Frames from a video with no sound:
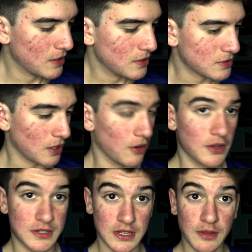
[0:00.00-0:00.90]
So
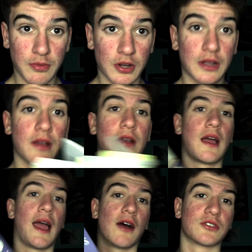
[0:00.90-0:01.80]
it's in the book
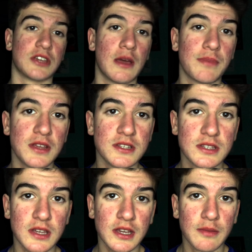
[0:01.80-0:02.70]
How Champions
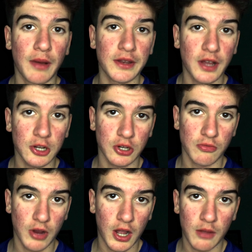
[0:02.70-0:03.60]
Think by Dr.
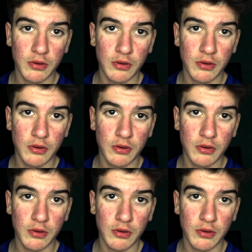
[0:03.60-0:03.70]
Rob